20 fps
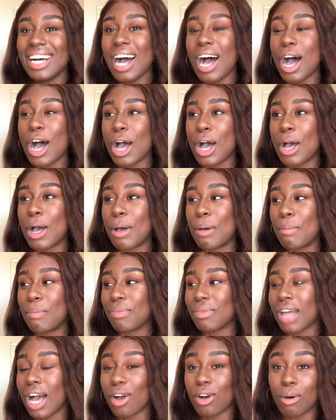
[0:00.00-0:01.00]

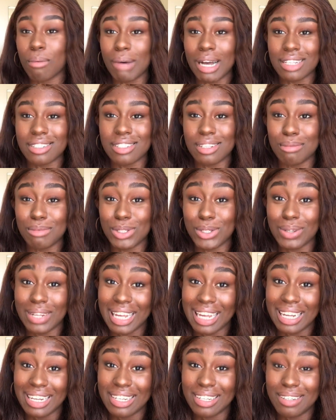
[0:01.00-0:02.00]
I got back to them too
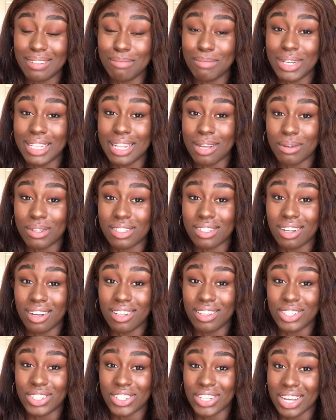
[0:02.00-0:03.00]
late when they were
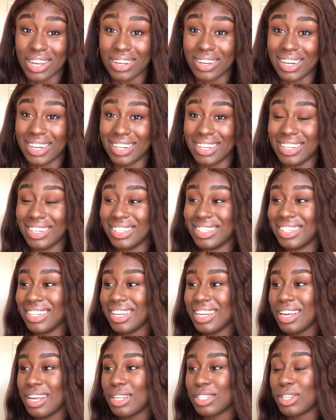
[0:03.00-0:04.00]
starting the show, I know.
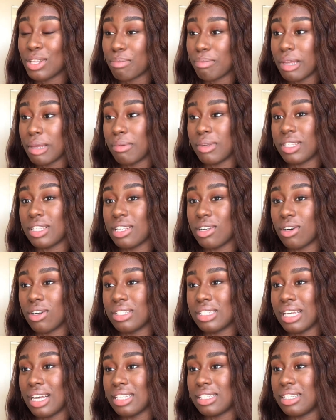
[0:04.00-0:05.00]
So BBC
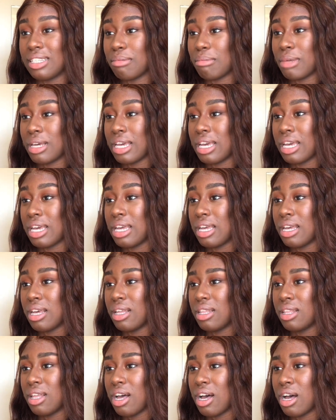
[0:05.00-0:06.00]
contacted me,
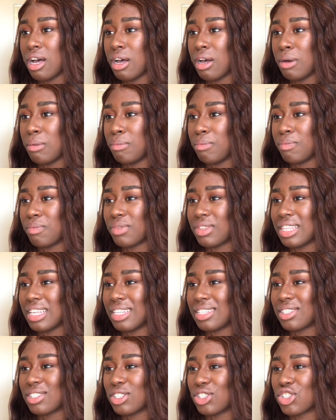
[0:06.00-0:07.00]

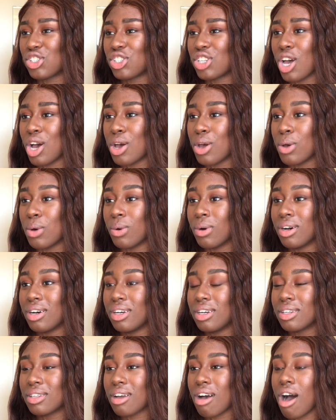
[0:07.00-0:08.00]
this show.
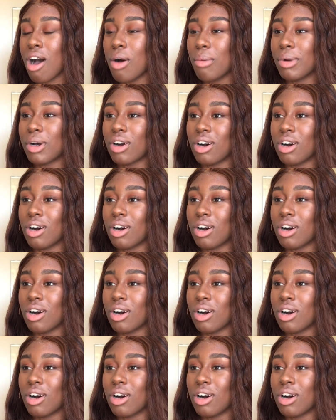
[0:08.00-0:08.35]
Oh my